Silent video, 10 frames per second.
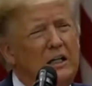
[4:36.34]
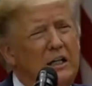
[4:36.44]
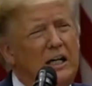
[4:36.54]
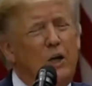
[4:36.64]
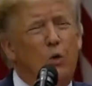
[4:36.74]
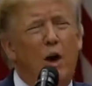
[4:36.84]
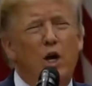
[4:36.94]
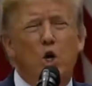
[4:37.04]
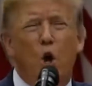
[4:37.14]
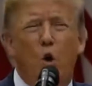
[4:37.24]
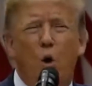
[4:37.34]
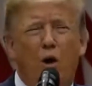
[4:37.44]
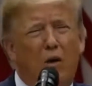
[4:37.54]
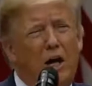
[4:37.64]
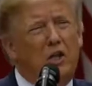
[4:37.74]
It went
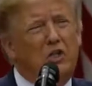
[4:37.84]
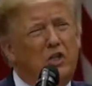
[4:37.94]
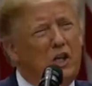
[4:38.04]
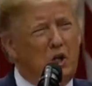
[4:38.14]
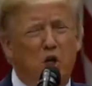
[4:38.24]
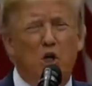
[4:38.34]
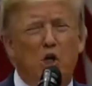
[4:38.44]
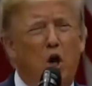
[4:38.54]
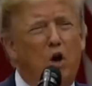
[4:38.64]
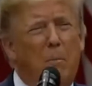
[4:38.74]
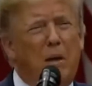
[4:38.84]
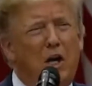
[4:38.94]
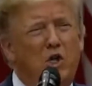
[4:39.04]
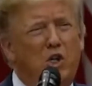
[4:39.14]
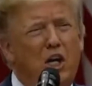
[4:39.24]
nowhere else. It didn't go to
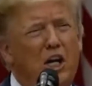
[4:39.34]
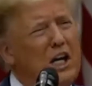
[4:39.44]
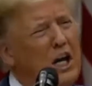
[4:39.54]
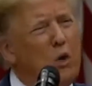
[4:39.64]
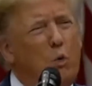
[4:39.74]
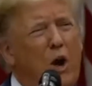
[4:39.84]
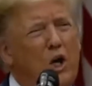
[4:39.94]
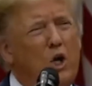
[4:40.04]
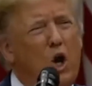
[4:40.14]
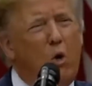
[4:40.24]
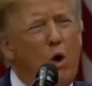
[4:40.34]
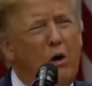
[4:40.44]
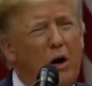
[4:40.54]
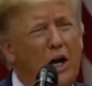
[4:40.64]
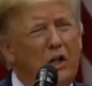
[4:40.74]
Beijing. It went
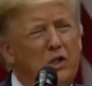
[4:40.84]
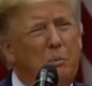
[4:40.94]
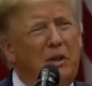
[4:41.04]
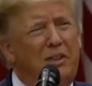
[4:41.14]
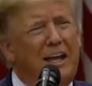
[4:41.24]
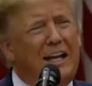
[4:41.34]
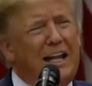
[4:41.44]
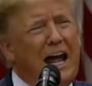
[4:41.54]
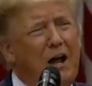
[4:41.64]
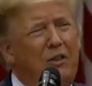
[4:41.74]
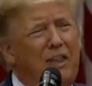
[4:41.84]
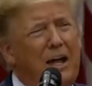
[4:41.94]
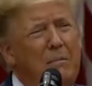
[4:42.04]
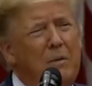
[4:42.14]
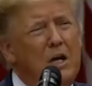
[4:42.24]
nowhere else. But they allowed
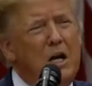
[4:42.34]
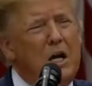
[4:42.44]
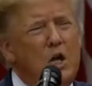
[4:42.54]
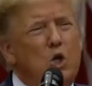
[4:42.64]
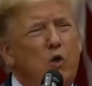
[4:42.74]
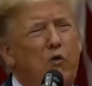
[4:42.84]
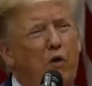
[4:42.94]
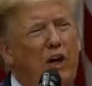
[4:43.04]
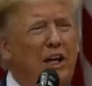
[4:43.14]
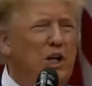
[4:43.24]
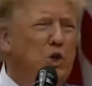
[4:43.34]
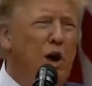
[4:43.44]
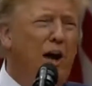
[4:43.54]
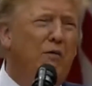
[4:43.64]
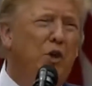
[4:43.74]
them to freely
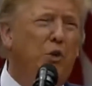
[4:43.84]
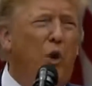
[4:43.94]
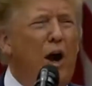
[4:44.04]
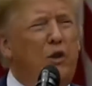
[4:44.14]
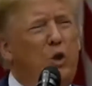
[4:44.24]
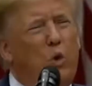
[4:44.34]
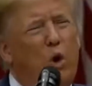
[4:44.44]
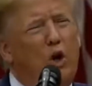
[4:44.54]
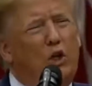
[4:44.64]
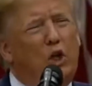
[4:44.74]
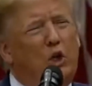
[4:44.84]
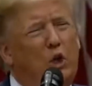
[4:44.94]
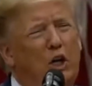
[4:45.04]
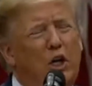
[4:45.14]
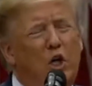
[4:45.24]
travel throughout the world,
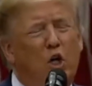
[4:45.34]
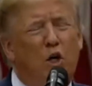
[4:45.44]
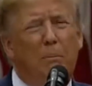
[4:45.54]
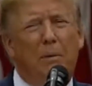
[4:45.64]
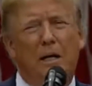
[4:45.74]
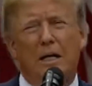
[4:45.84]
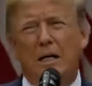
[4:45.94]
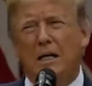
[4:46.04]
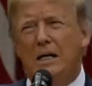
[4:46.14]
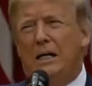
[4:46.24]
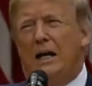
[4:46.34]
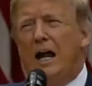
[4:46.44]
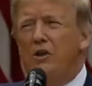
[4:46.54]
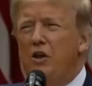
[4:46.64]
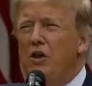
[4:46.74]
including Europe
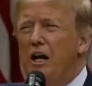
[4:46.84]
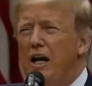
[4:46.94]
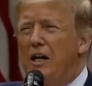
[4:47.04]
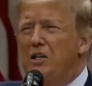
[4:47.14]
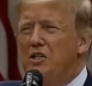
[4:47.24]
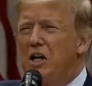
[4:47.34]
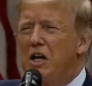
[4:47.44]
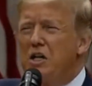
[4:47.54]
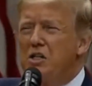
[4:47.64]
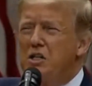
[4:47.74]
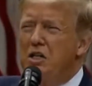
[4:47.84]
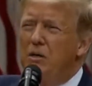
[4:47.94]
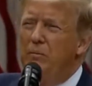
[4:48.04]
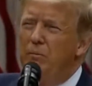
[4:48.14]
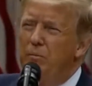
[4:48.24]
and the United States.
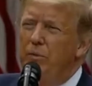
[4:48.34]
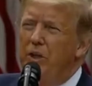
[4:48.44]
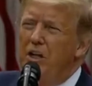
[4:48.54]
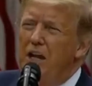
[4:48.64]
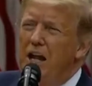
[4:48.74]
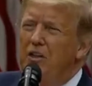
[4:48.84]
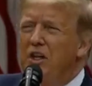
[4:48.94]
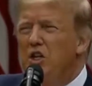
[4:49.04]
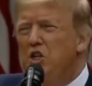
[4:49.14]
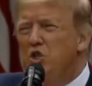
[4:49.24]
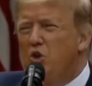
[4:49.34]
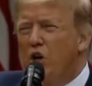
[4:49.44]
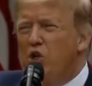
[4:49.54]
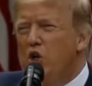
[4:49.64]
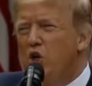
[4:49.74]
The death and
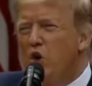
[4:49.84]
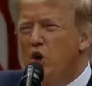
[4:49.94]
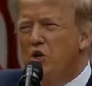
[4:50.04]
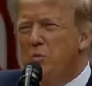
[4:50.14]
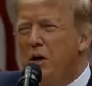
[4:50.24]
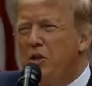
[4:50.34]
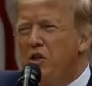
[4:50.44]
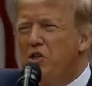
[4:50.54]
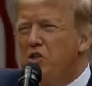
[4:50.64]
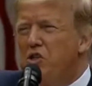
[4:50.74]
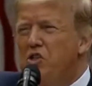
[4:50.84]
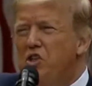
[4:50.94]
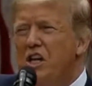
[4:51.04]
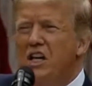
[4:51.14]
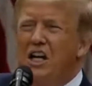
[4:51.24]
destruction caused by this is
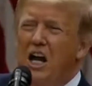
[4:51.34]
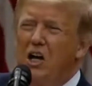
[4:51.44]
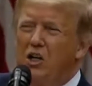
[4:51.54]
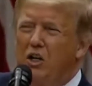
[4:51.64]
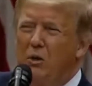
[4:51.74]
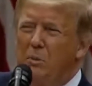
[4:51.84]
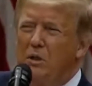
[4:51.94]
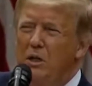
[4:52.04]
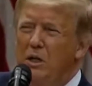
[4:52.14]
incalculable.